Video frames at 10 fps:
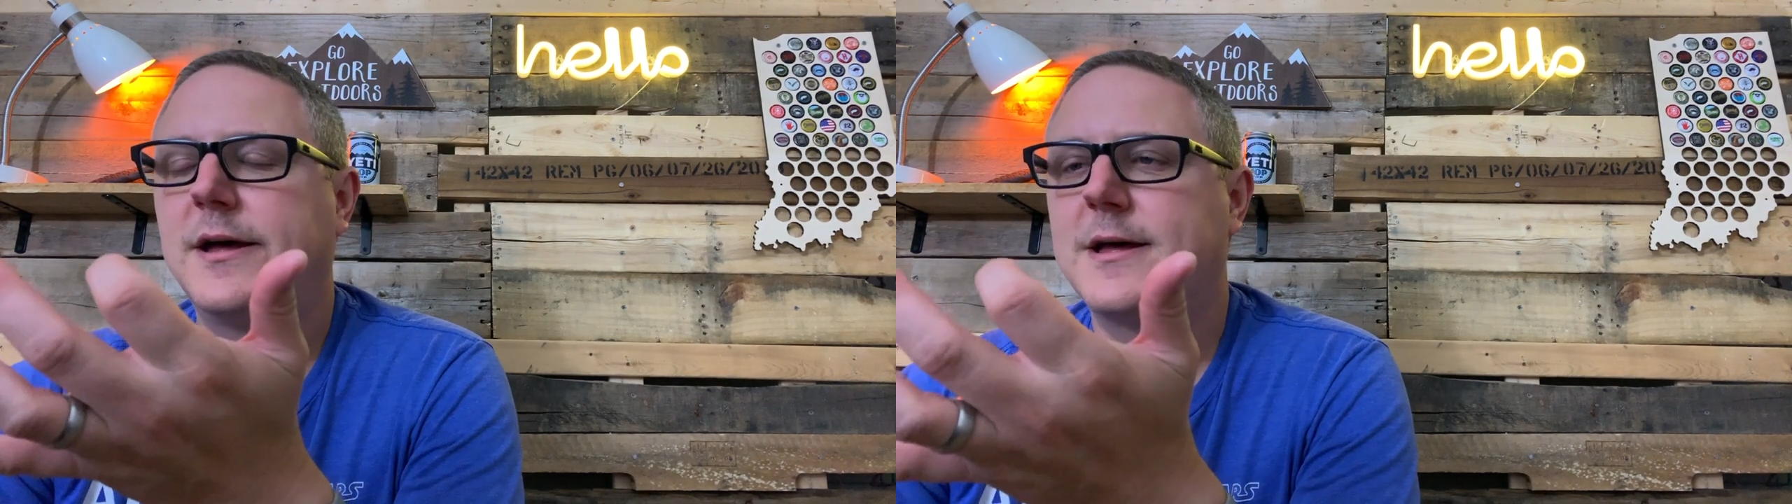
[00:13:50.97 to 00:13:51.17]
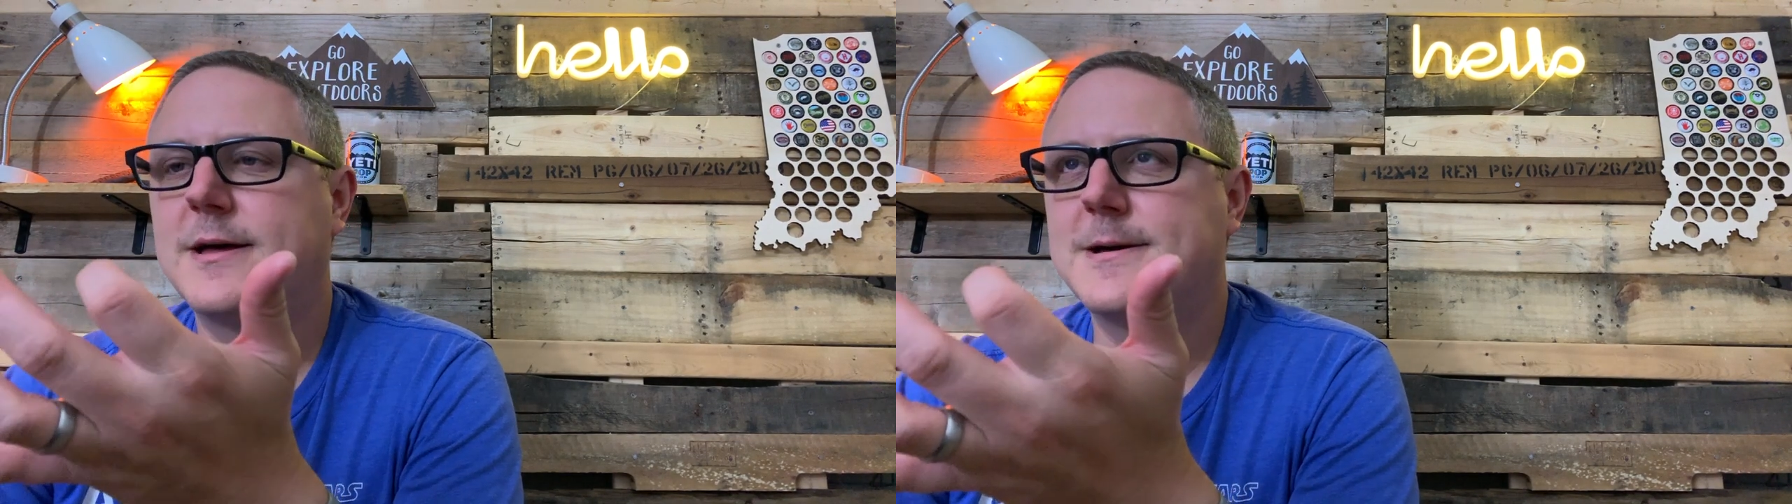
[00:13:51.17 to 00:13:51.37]

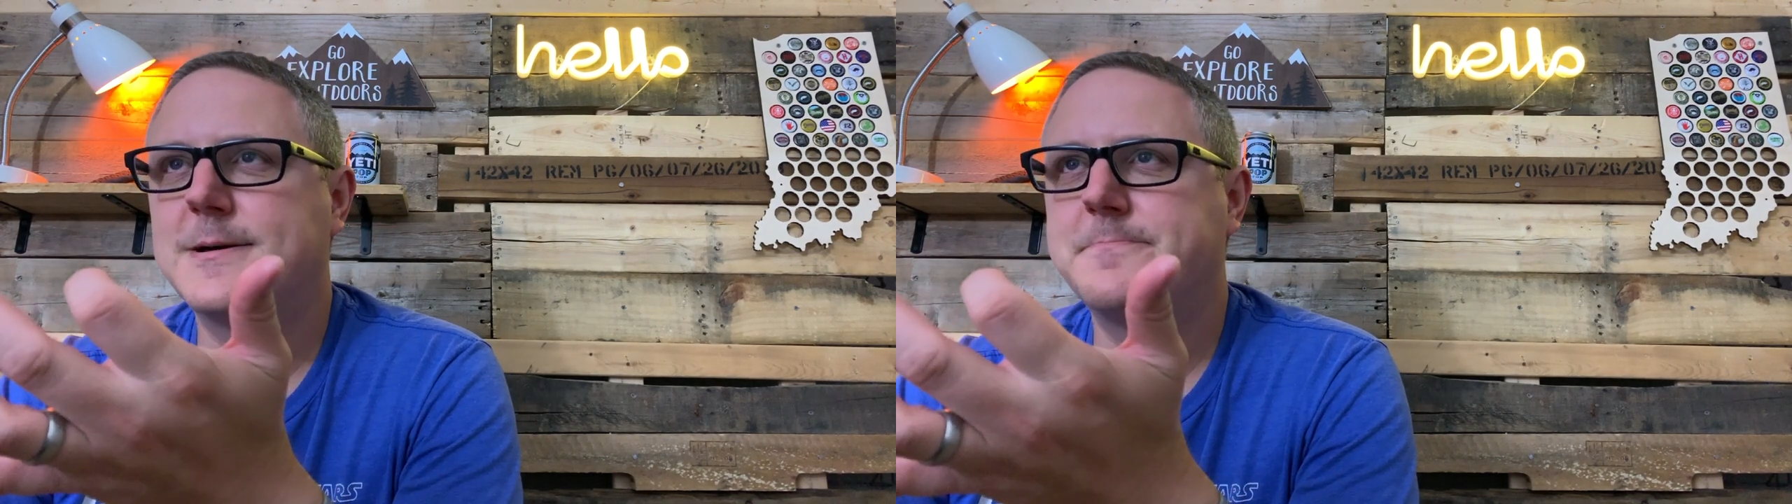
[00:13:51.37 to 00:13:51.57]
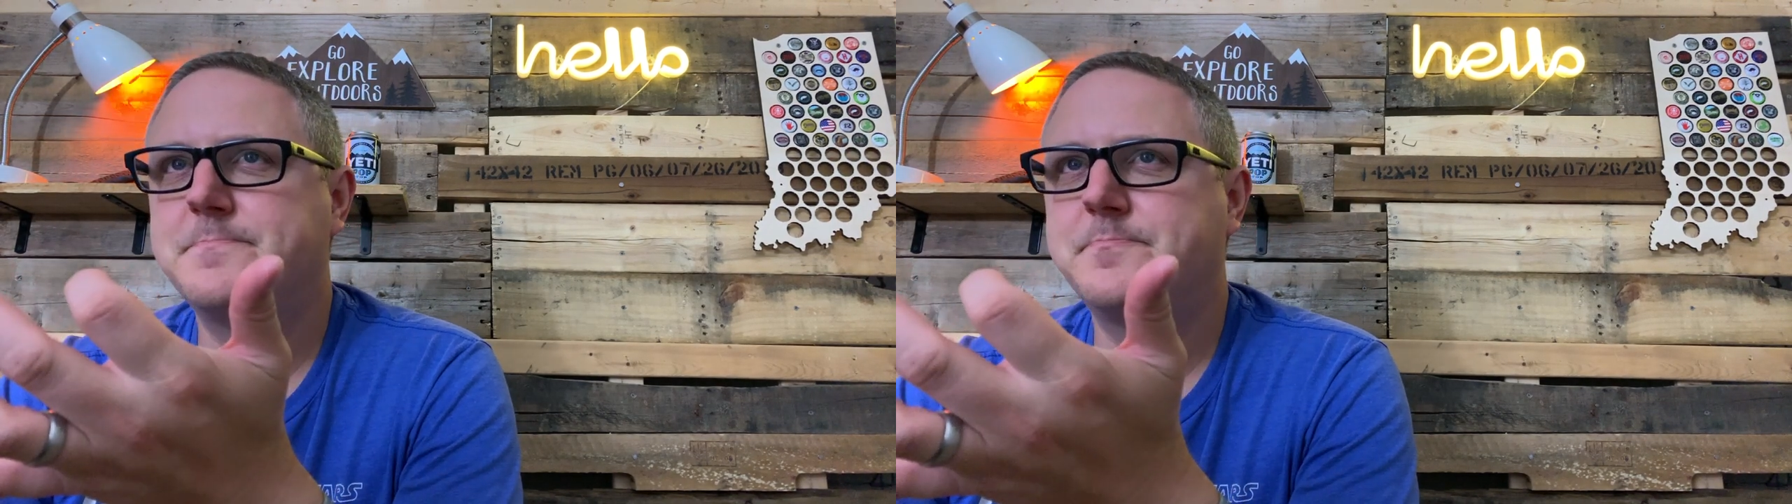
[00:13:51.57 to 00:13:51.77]

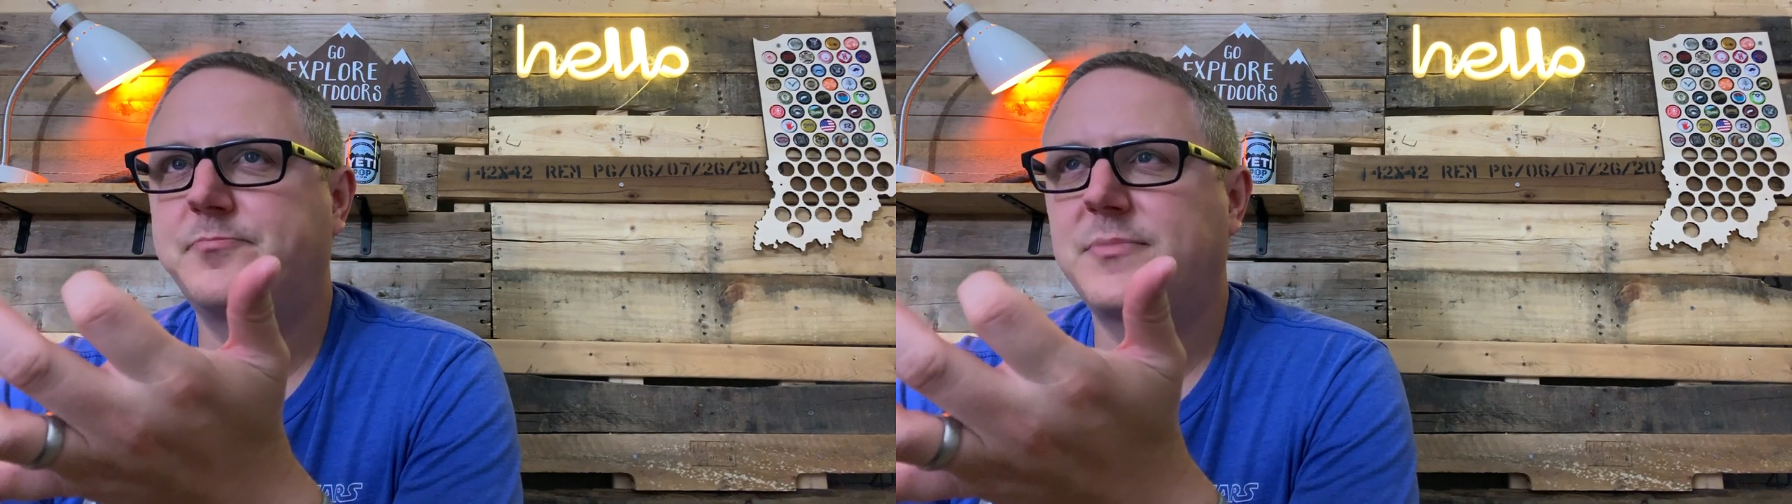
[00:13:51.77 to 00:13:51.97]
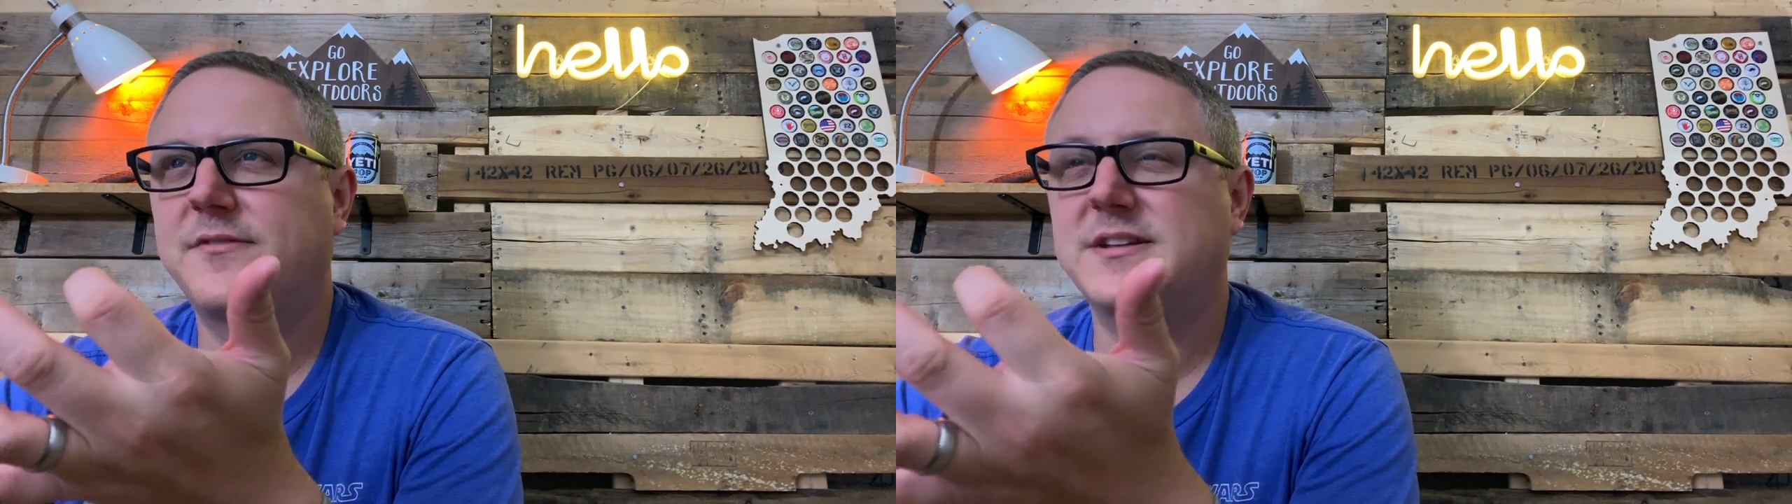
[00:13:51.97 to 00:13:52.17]

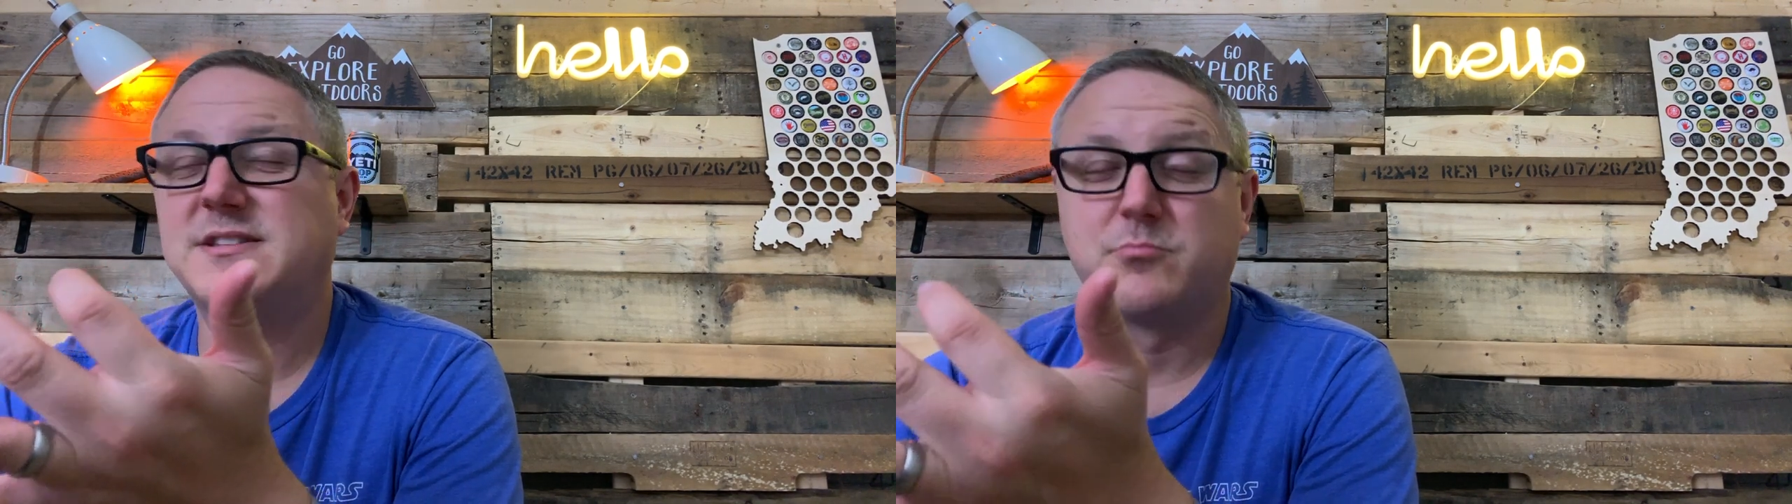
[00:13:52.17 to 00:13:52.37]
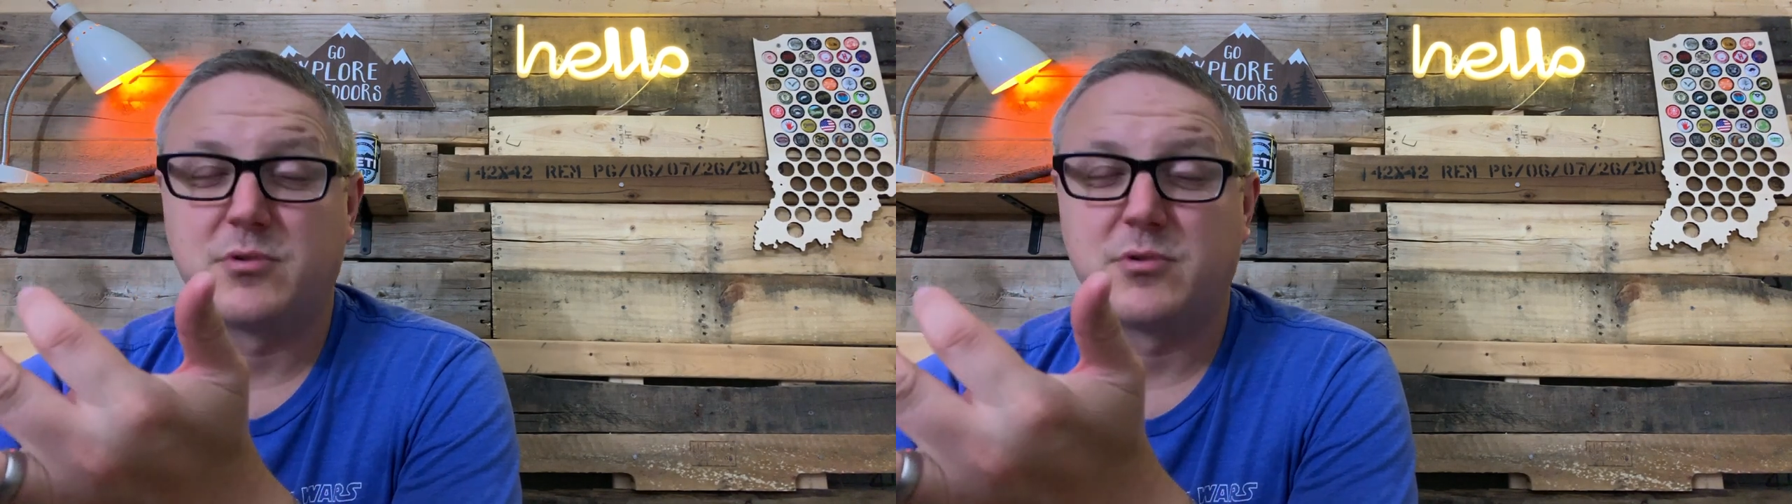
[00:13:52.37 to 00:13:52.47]
I've got some